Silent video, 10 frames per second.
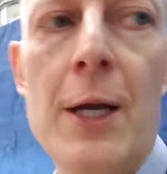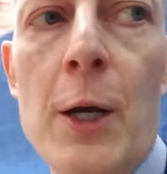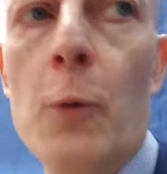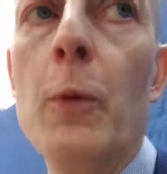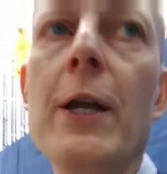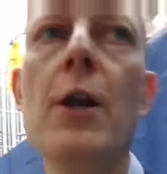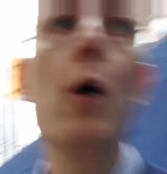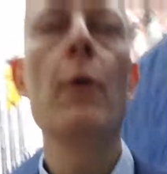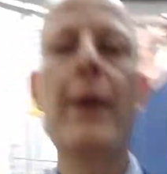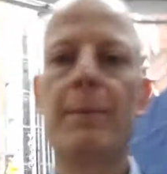We
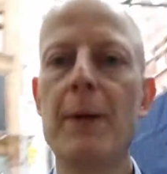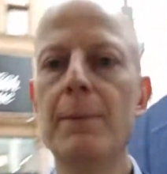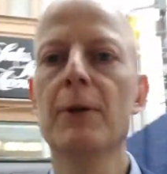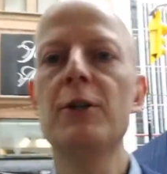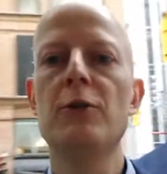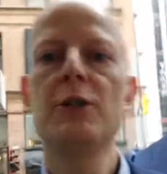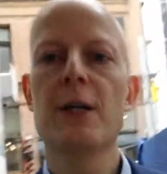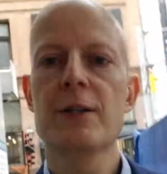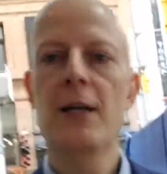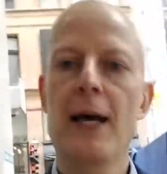know that people do
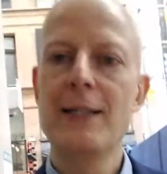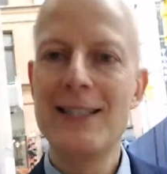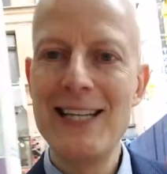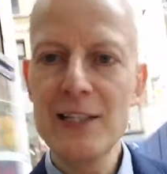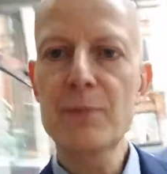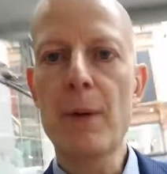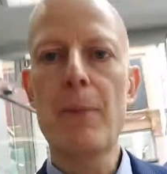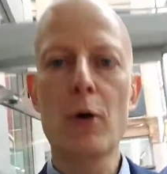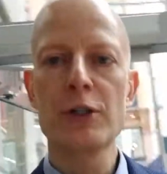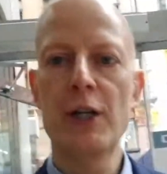just a
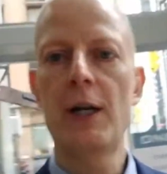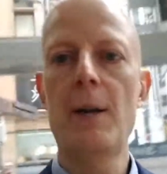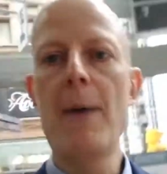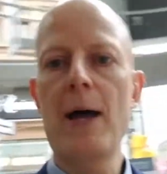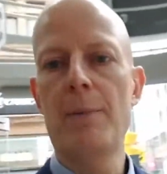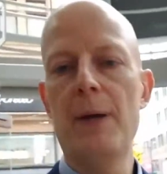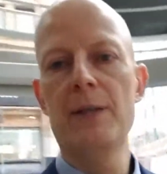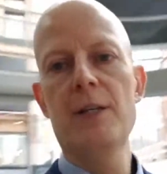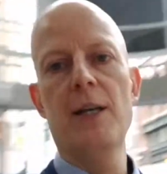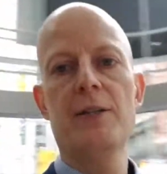disproportionate amount of
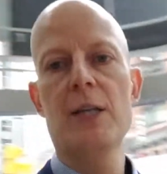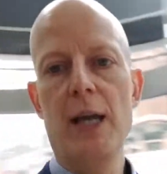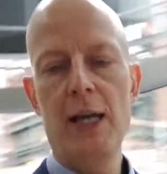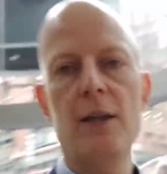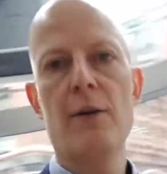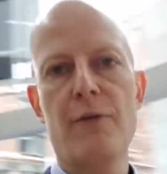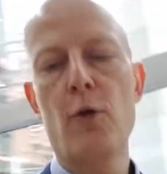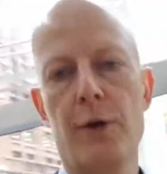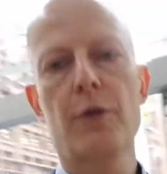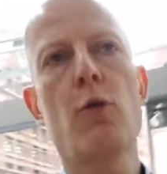business in the
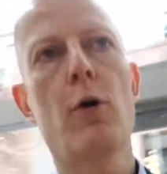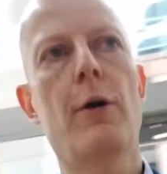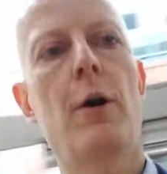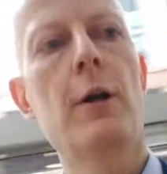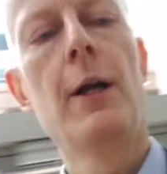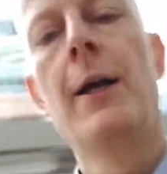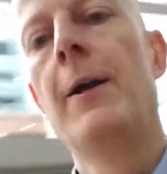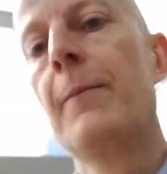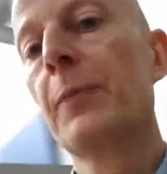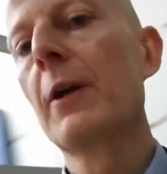fourth quarter.
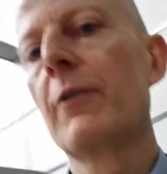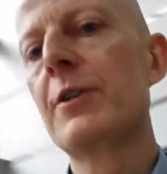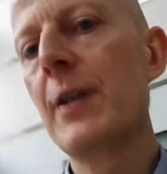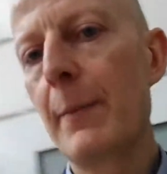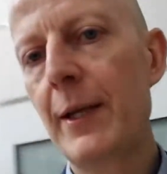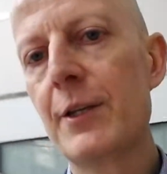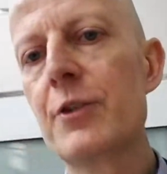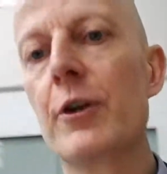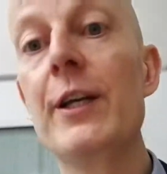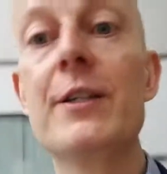For some
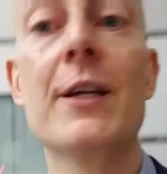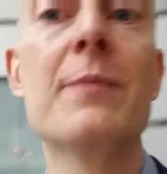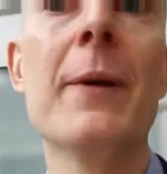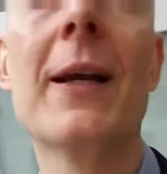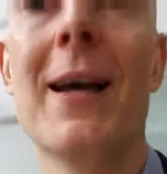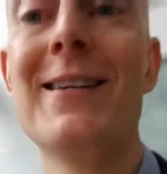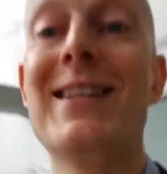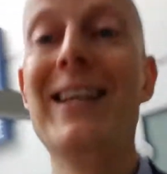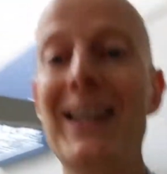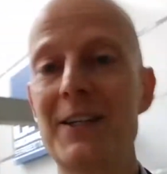industries, it's because
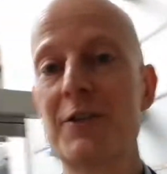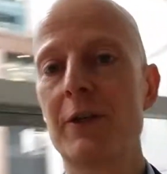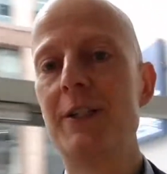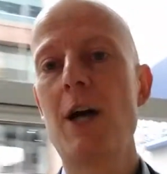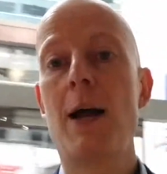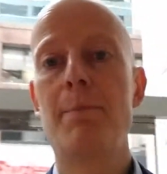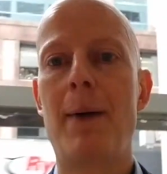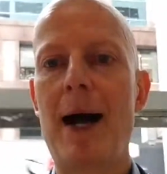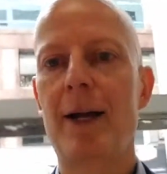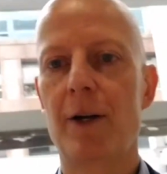the industry taught
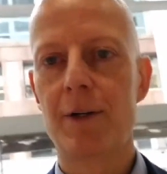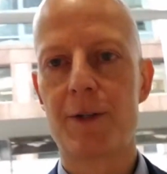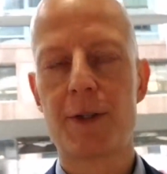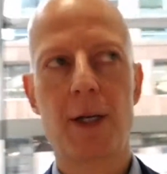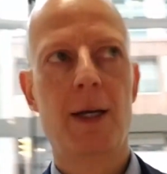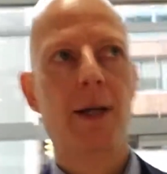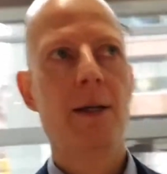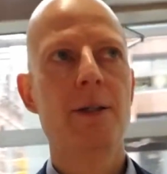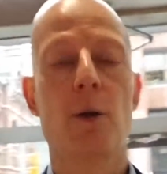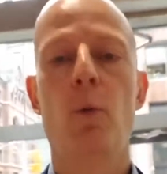buyers
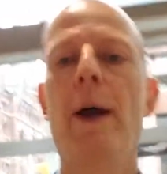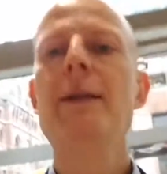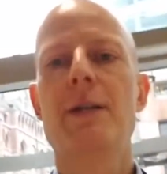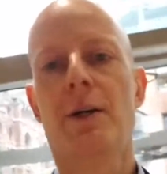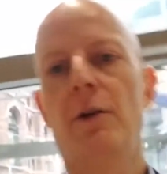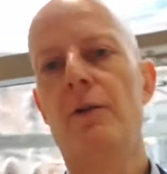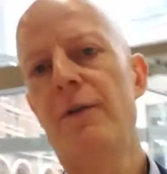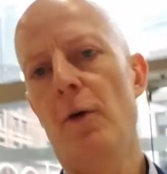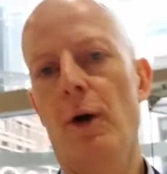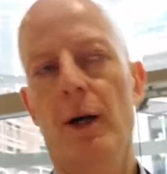to wait to
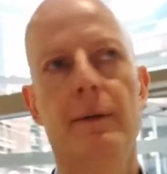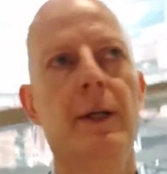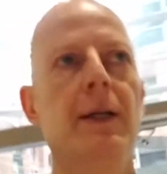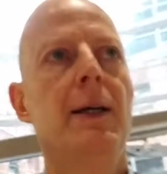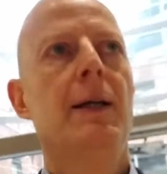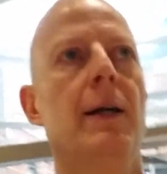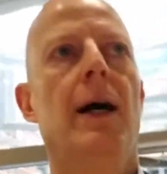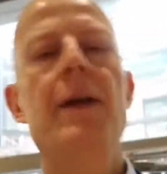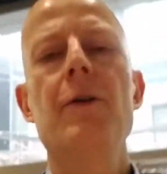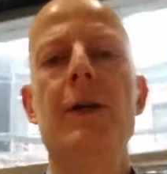Q4.
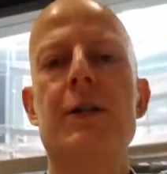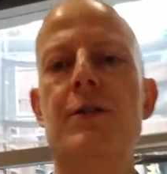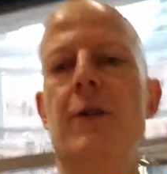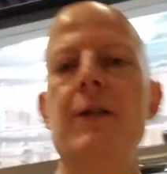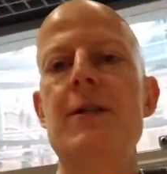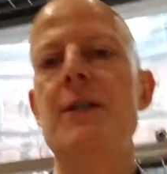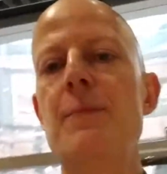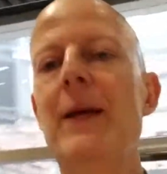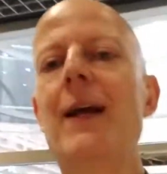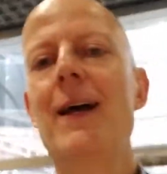Other industries, it's
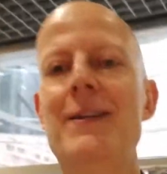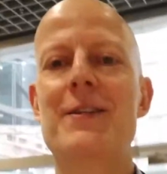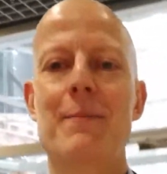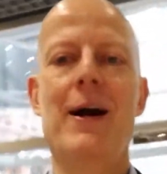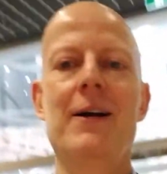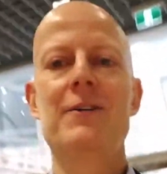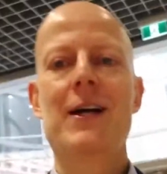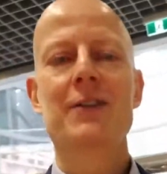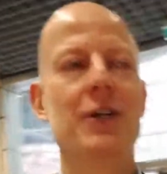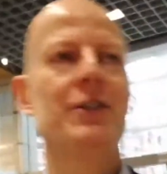because the buyers
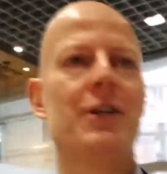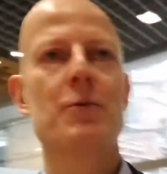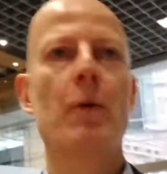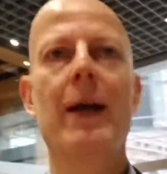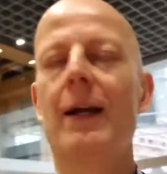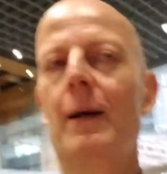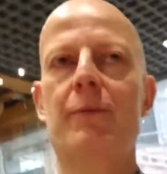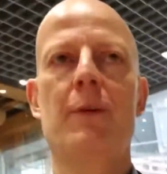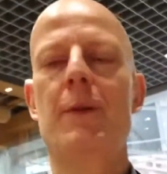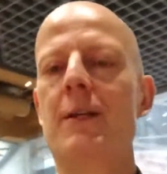actually just wake up
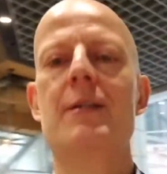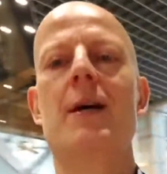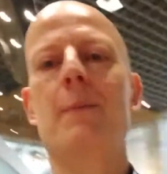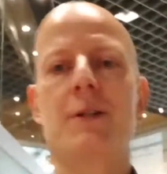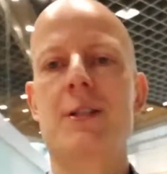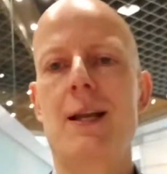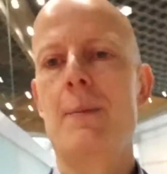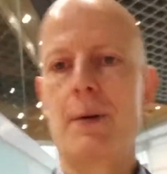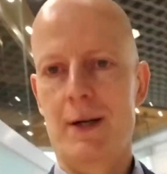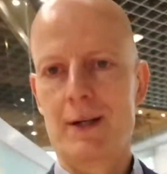from this summer slumber.